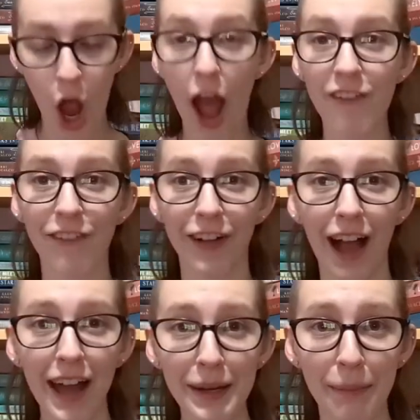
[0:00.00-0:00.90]
I
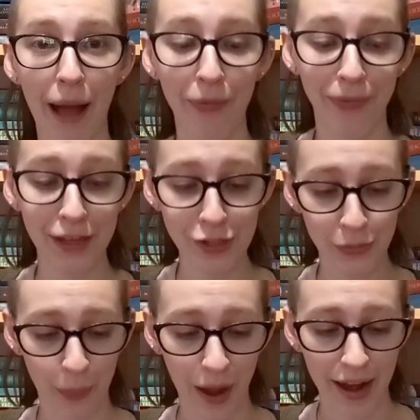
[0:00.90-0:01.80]
forgot about
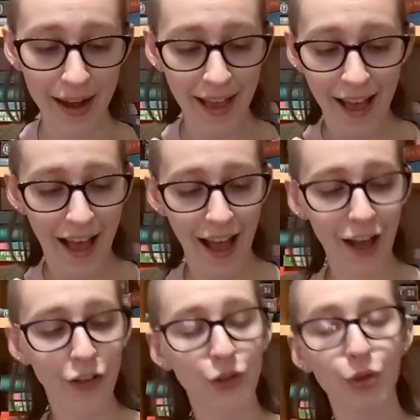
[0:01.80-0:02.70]
this one.
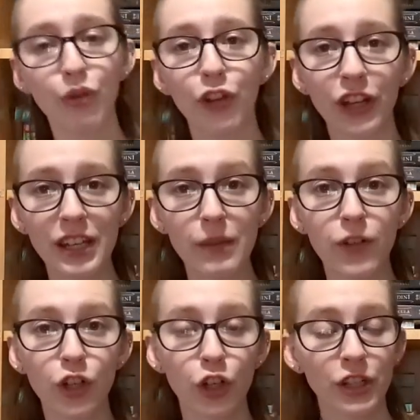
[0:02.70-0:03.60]
Uh, the School for Good and
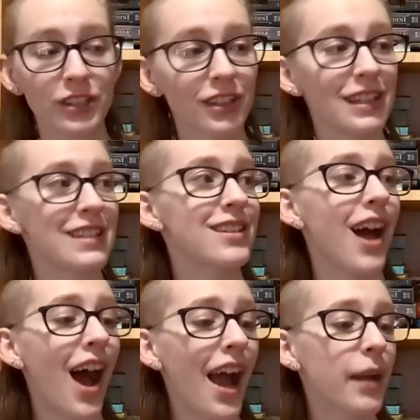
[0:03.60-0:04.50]
Evil, Crystal in
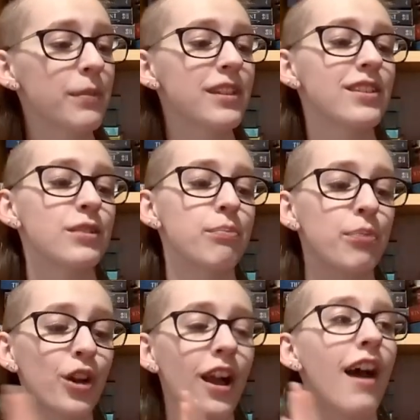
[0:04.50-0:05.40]
Time. This is
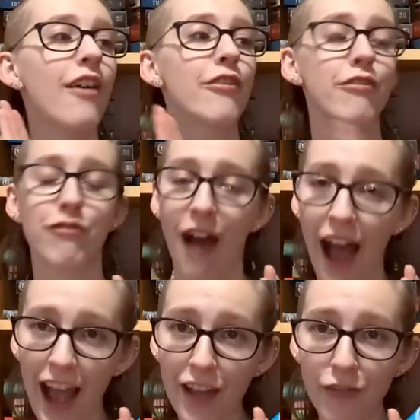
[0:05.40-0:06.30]
book
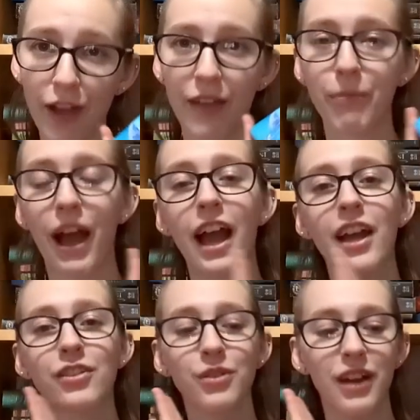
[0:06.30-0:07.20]
five
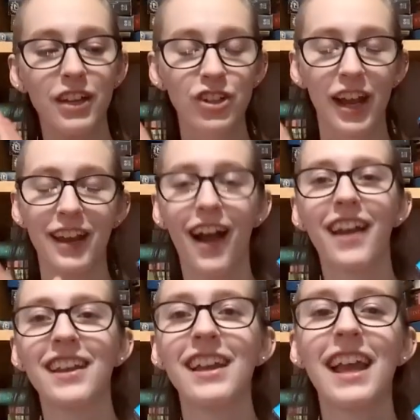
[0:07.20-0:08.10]
by Soman
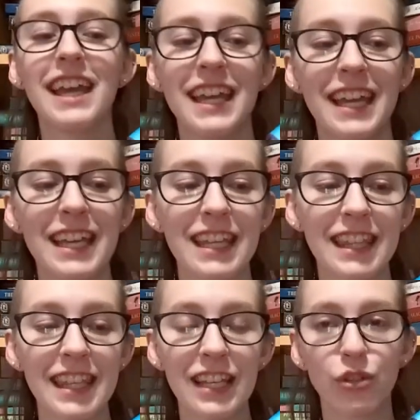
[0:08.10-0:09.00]
Chainani
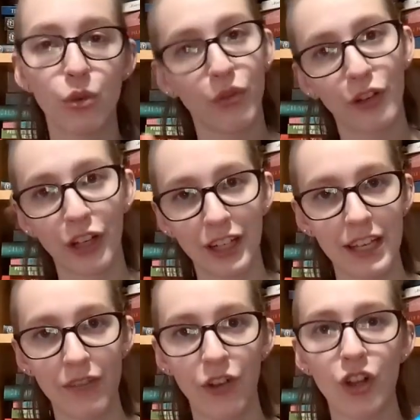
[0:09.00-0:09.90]
in the School for Good and
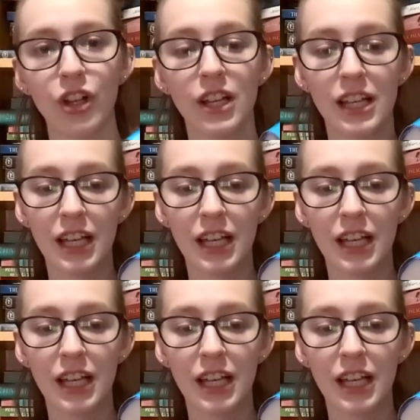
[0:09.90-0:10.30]
Evil